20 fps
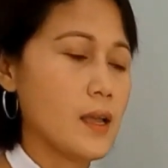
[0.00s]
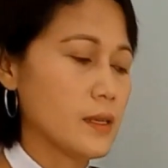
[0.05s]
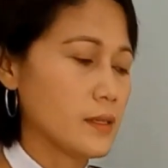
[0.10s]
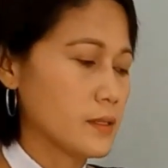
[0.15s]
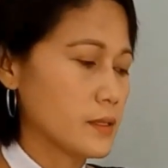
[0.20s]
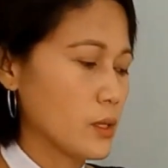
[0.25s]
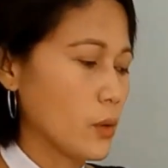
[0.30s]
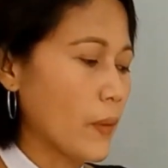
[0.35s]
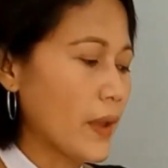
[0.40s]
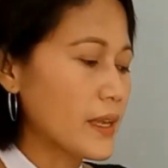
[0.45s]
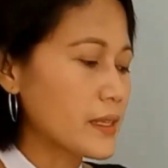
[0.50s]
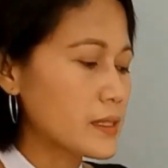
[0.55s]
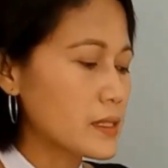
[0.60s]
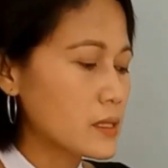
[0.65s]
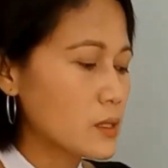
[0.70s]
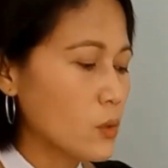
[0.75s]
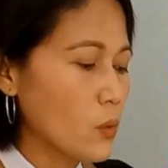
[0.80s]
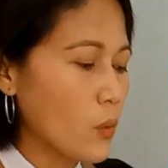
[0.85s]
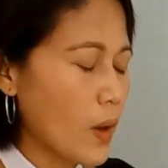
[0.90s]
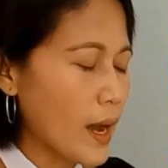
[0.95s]
So
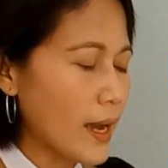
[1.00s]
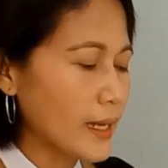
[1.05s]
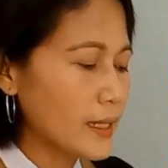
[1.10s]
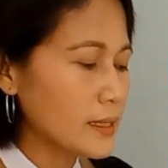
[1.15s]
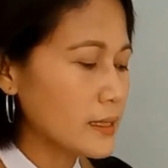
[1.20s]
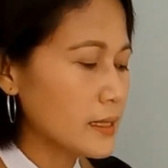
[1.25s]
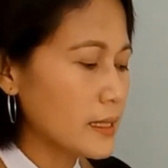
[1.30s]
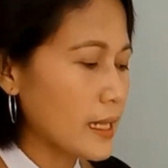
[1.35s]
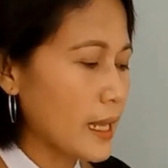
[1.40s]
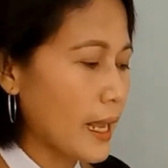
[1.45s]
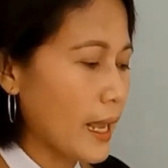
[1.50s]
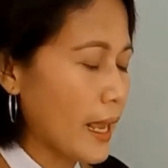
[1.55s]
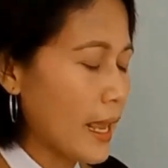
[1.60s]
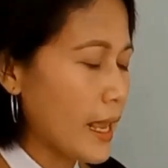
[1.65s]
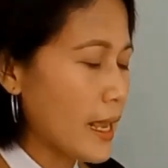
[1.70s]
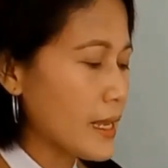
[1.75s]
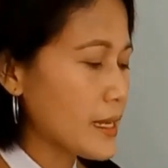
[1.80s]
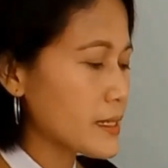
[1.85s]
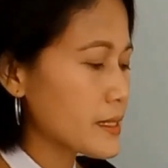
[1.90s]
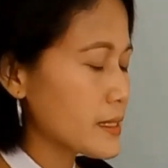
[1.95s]
it's quite
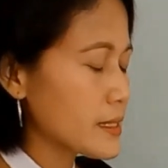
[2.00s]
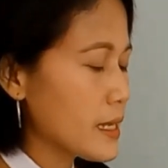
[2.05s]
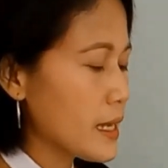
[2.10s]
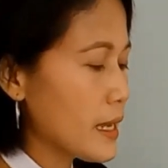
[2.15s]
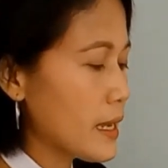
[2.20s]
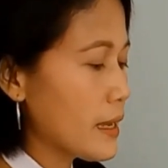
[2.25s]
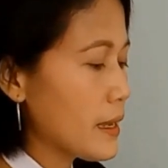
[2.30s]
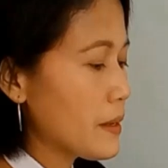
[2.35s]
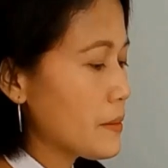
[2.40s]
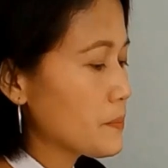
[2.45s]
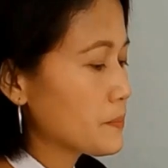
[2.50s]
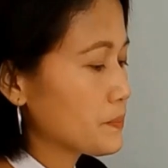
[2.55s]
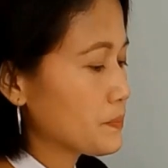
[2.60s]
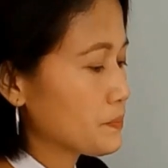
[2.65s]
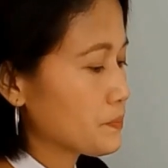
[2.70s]
easy.